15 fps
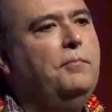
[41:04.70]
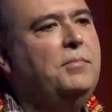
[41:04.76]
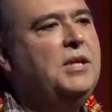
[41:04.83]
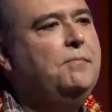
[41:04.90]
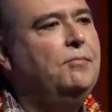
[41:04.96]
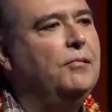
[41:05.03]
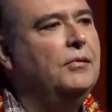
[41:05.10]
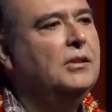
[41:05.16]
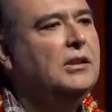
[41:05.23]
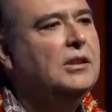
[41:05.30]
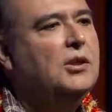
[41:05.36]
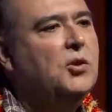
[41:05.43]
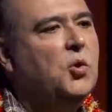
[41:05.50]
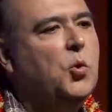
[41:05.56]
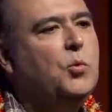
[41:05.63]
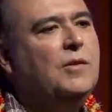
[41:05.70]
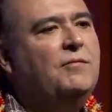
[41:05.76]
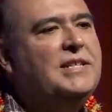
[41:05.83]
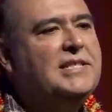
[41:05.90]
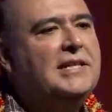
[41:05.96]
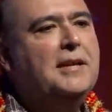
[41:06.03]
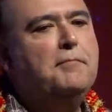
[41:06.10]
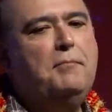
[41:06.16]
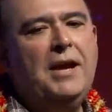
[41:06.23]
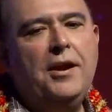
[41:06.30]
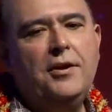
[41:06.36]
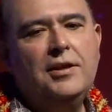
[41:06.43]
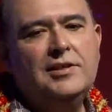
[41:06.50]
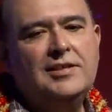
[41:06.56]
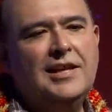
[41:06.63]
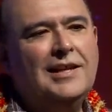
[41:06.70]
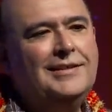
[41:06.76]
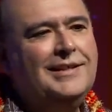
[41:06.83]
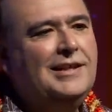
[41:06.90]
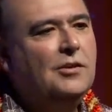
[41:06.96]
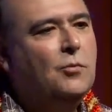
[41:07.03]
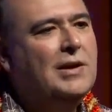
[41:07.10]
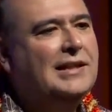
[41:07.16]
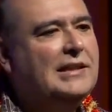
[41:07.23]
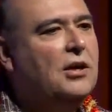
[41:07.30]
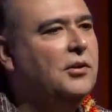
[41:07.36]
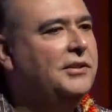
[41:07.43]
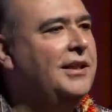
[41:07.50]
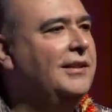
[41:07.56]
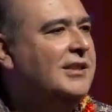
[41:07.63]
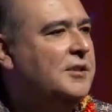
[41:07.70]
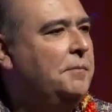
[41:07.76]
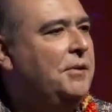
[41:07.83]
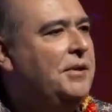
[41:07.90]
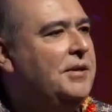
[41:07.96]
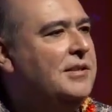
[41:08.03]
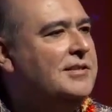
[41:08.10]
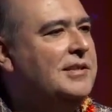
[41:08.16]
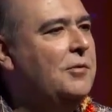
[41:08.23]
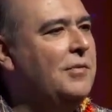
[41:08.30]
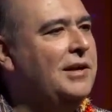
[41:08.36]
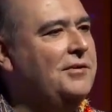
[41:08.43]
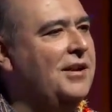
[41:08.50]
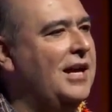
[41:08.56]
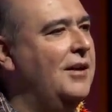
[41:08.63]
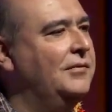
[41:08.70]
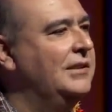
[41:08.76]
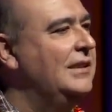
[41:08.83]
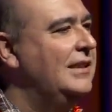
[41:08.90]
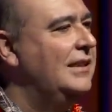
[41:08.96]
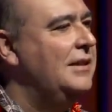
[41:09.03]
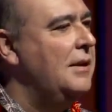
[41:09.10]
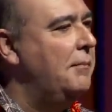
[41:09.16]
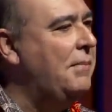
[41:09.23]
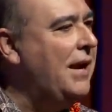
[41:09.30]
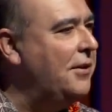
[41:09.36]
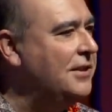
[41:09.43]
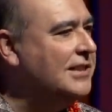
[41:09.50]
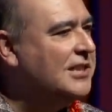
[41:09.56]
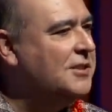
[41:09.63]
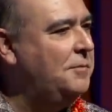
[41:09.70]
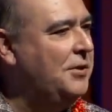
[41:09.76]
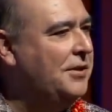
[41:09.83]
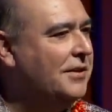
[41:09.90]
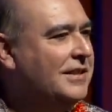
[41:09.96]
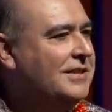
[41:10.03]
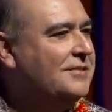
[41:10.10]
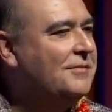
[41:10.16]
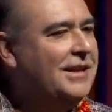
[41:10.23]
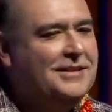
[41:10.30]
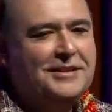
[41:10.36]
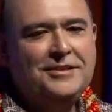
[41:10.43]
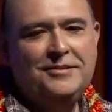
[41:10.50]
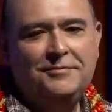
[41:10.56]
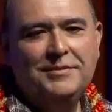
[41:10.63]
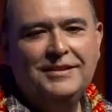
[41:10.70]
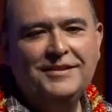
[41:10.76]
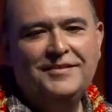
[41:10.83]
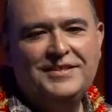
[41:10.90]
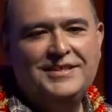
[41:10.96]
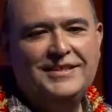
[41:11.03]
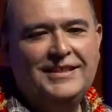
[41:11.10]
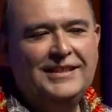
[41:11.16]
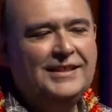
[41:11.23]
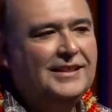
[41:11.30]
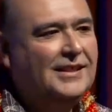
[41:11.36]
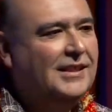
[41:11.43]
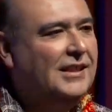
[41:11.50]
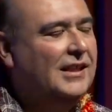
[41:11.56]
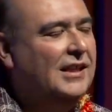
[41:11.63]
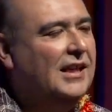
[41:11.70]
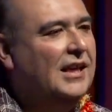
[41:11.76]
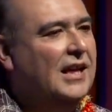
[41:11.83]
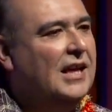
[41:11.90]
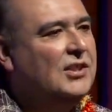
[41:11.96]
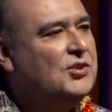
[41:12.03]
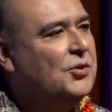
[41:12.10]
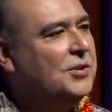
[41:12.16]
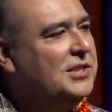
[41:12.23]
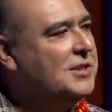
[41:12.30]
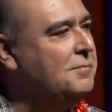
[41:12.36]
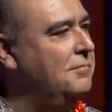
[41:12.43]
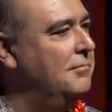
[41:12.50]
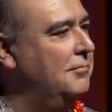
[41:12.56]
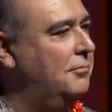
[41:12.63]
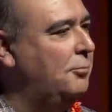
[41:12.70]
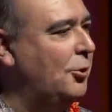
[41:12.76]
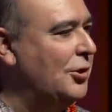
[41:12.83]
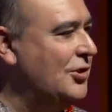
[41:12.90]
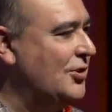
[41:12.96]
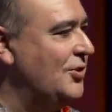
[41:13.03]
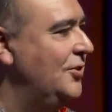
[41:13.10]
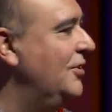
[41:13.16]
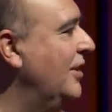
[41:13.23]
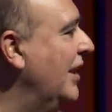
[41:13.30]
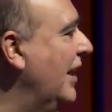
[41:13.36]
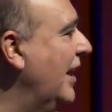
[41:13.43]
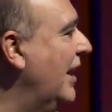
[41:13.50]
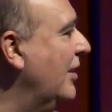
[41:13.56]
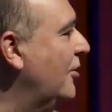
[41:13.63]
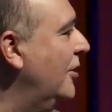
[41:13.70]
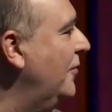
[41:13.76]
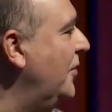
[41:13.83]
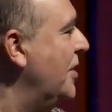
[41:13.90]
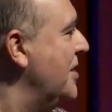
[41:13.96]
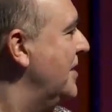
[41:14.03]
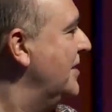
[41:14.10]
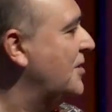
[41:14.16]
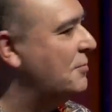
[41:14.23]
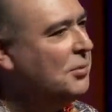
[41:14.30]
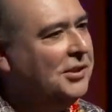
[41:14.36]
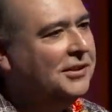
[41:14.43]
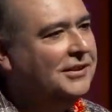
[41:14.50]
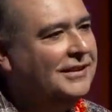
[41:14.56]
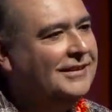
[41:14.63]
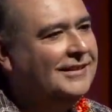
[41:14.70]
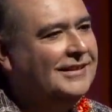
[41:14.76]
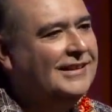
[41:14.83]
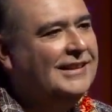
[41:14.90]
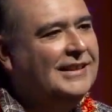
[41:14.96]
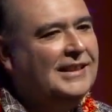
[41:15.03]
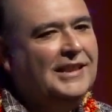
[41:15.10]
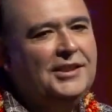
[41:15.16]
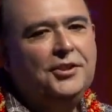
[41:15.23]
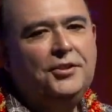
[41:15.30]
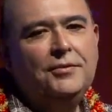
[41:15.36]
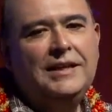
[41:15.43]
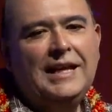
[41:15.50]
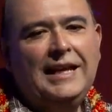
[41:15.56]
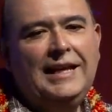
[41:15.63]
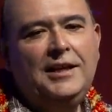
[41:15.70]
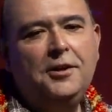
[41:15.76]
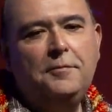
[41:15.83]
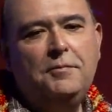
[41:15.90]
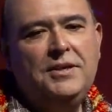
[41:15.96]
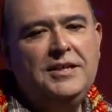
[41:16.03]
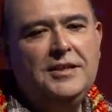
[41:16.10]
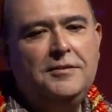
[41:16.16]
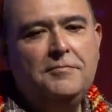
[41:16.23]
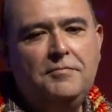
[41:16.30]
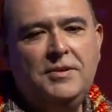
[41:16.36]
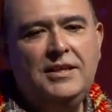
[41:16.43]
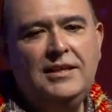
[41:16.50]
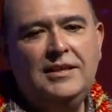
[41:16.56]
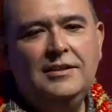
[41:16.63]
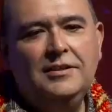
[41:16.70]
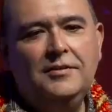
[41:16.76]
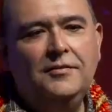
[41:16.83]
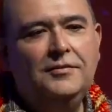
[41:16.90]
people who were visiting Paris and didn't want the hotel experience. They wanted to have a Paris experience right in the middle of the city. So this person had converted this building into an Airbnb,